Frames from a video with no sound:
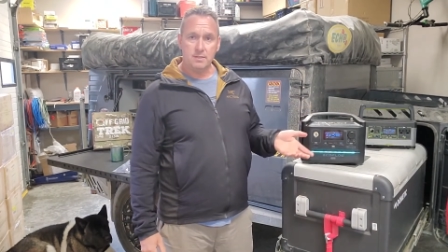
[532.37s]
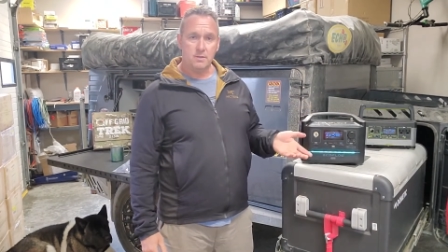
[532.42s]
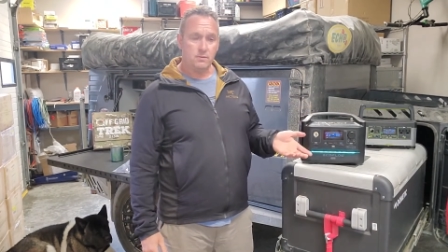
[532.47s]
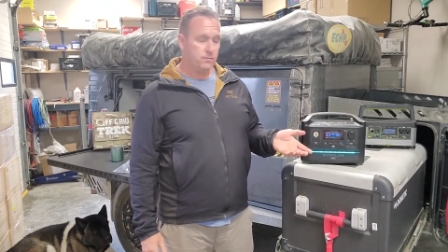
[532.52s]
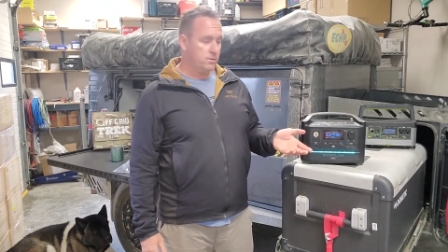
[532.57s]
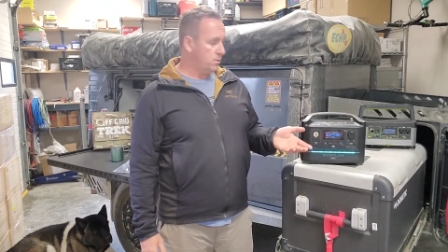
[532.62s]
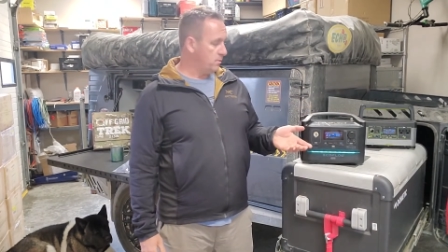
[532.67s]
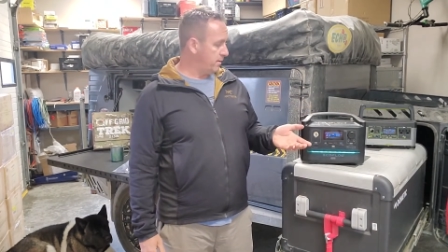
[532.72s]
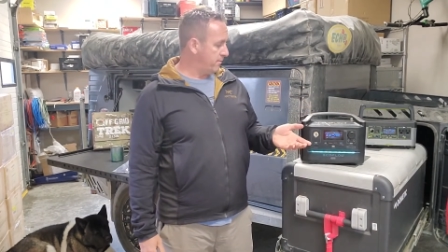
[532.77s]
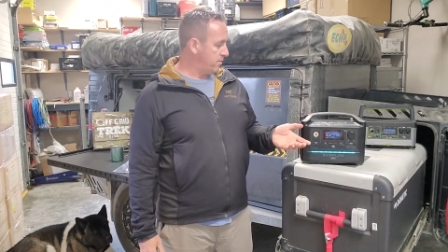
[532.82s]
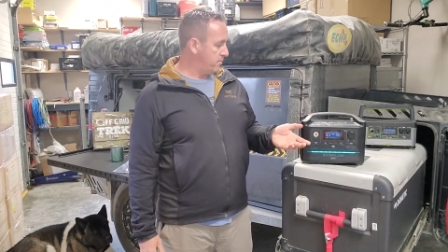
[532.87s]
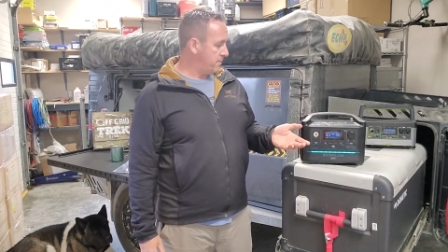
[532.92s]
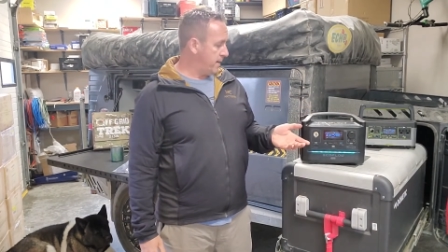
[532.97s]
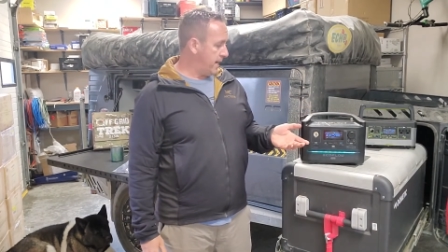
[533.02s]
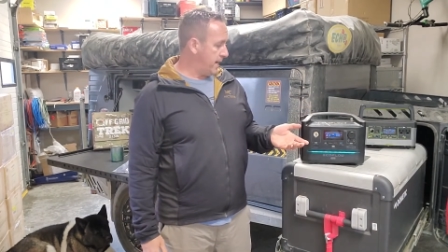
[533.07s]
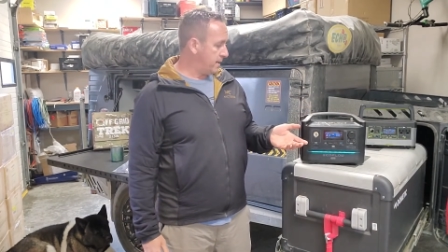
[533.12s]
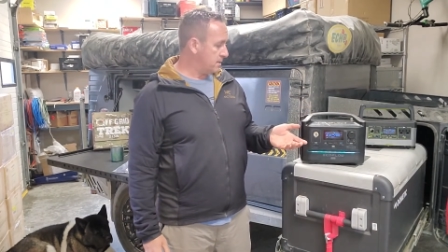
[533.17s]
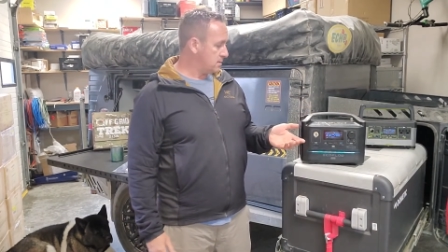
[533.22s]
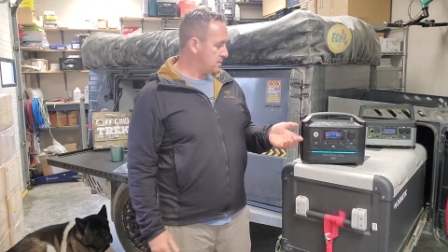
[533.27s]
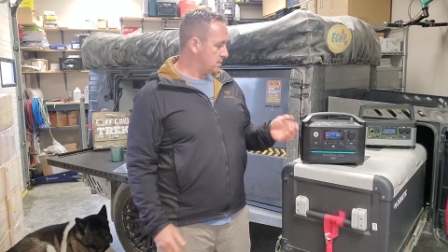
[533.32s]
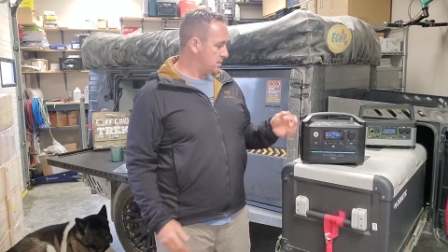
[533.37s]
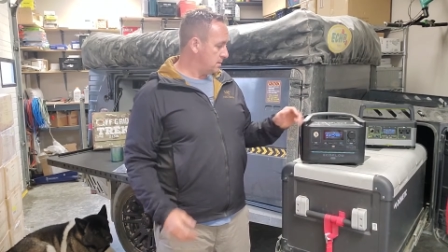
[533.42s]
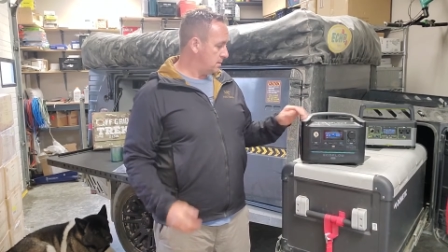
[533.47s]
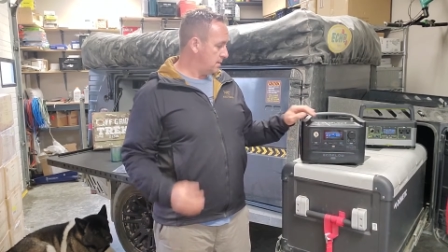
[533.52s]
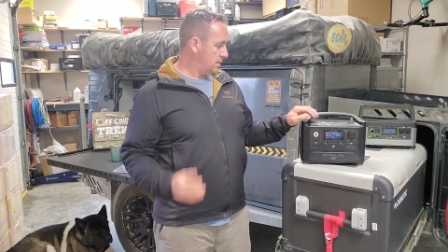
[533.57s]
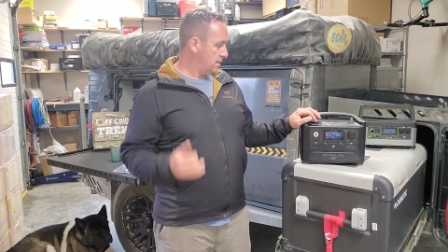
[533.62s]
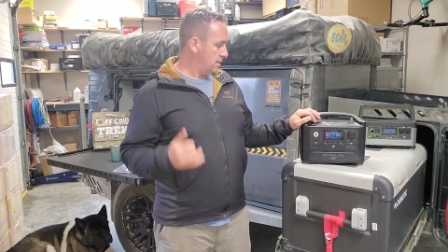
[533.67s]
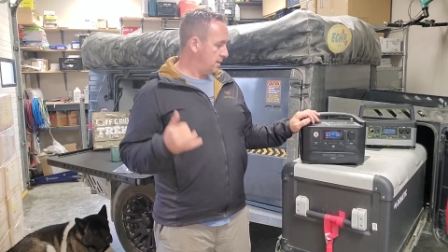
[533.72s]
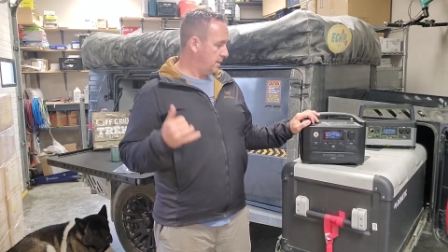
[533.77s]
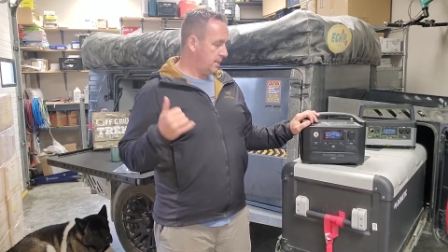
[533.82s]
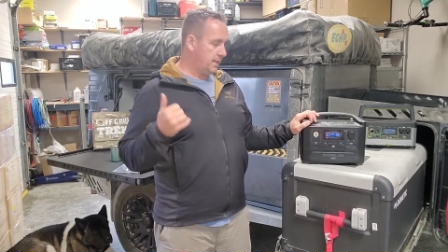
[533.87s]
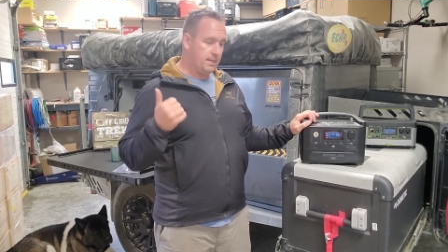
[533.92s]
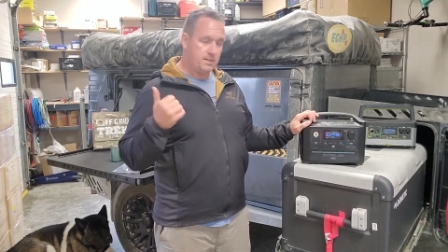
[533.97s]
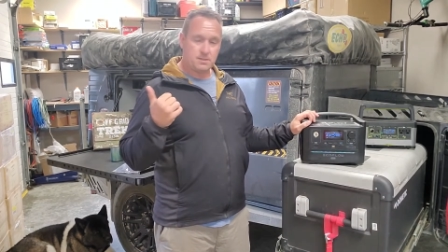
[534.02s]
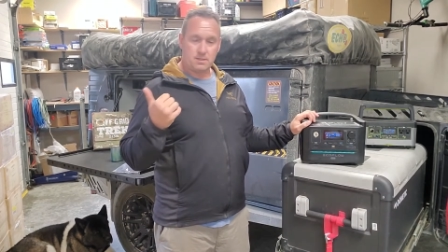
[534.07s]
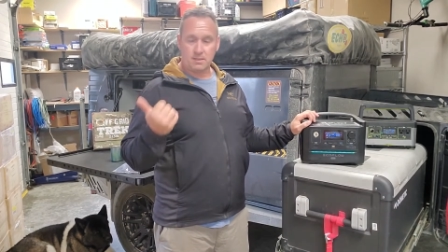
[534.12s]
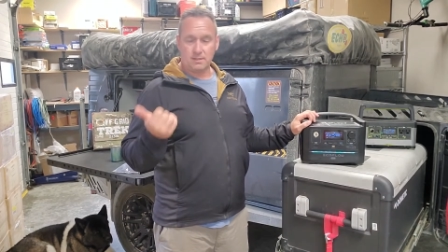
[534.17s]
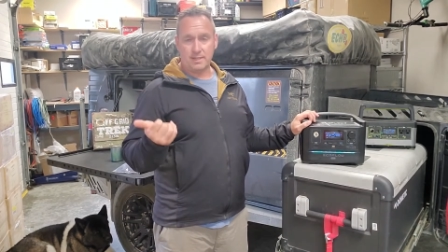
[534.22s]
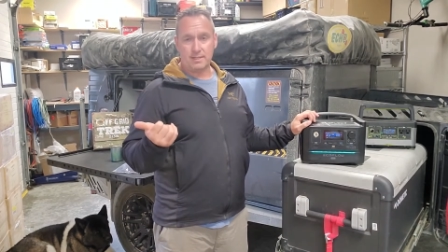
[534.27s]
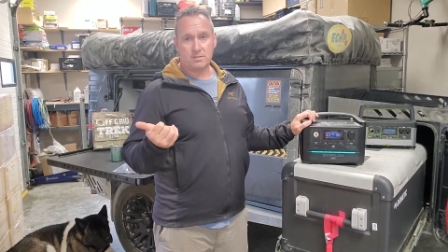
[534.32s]
EcoFlow River Max
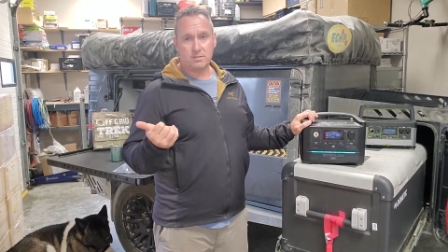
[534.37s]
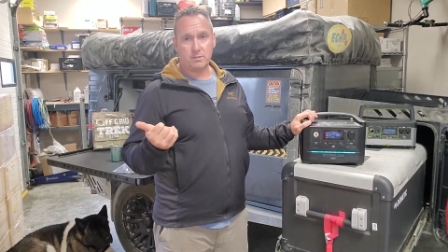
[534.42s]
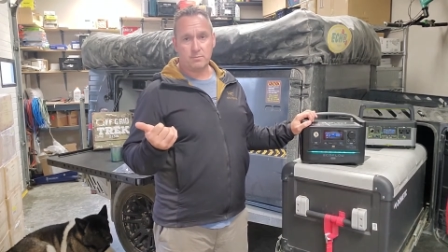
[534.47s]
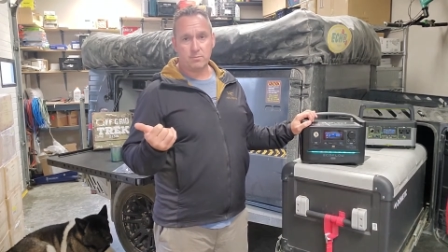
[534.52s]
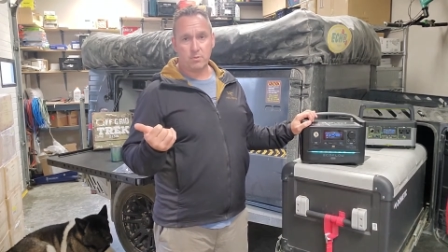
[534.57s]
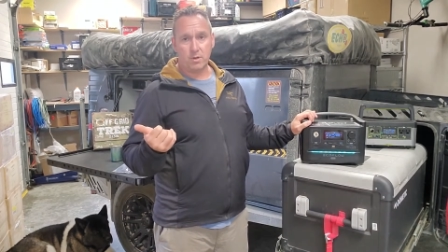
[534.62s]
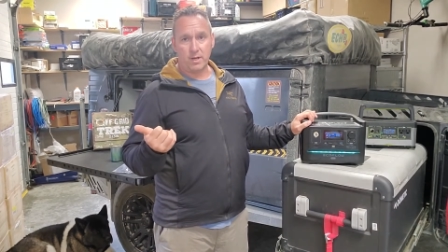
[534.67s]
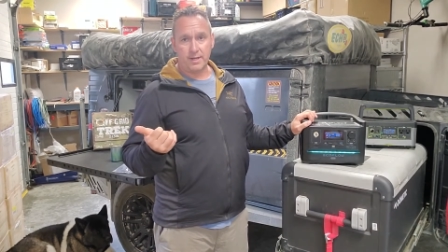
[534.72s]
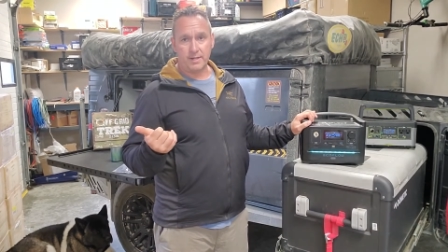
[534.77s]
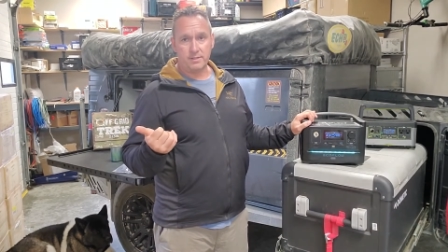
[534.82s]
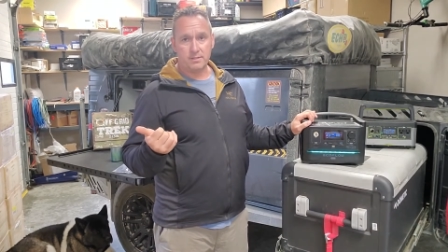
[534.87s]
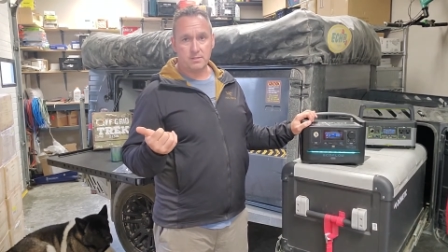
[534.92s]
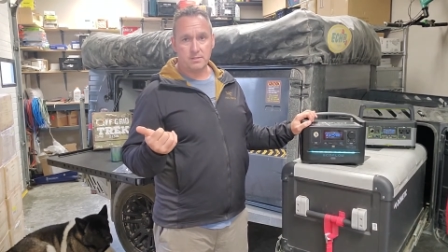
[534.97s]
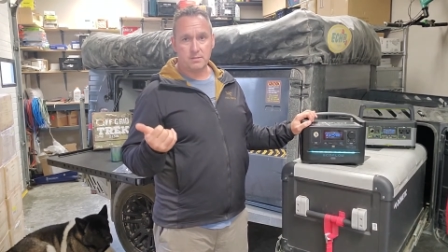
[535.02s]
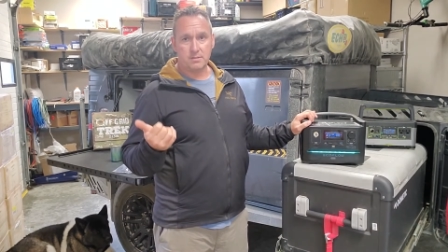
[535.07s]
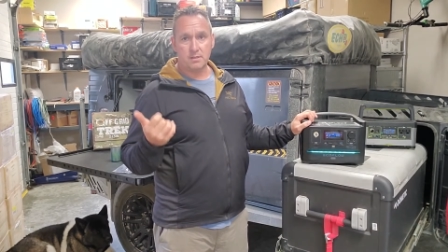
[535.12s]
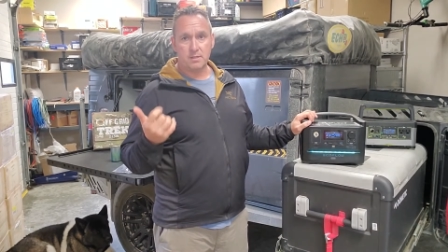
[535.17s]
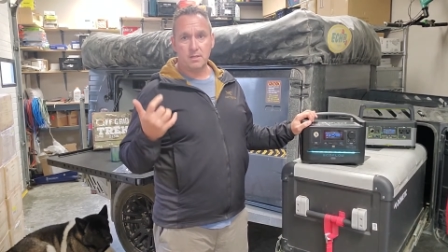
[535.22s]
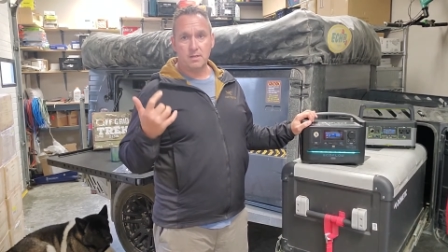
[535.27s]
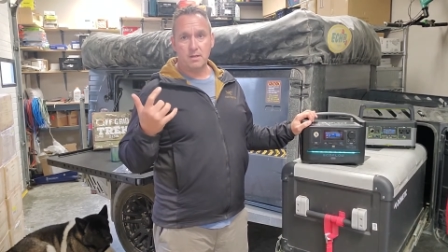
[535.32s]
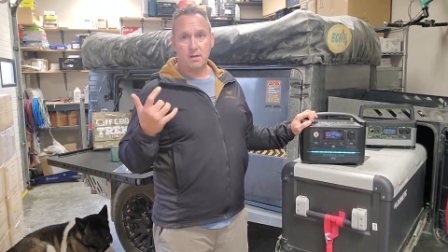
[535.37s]
is a lesser priced,